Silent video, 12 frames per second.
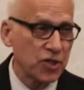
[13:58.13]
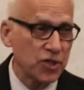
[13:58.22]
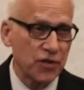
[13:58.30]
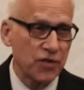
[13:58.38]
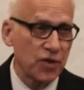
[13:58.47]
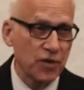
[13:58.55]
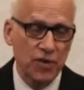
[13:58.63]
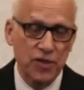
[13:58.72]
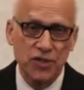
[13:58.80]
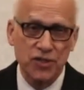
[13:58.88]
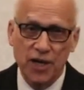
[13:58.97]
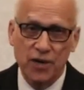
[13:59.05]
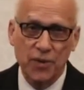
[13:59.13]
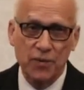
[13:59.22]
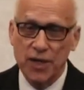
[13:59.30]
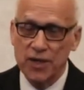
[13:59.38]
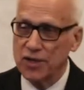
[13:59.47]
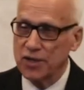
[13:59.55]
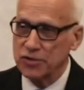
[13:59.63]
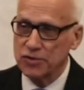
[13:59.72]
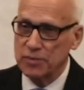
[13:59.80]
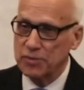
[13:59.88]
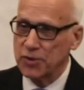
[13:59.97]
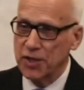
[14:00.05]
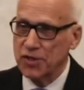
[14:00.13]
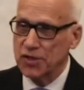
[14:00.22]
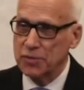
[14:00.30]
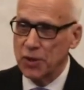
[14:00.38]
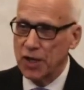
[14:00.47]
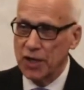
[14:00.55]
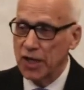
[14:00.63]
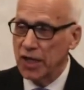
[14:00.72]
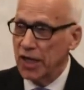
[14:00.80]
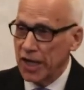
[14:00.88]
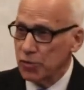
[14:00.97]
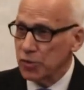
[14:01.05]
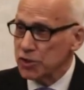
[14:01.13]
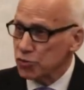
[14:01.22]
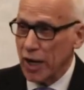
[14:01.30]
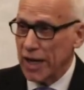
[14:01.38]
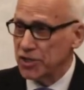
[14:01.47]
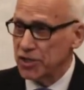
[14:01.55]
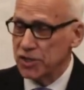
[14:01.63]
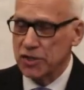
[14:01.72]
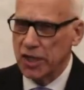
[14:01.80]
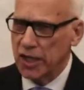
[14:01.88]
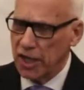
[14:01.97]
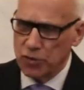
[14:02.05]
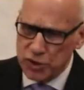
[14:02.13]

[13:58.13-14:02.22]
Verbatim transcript: few verses that we read in our scripture reading this morning. He was righteous. He was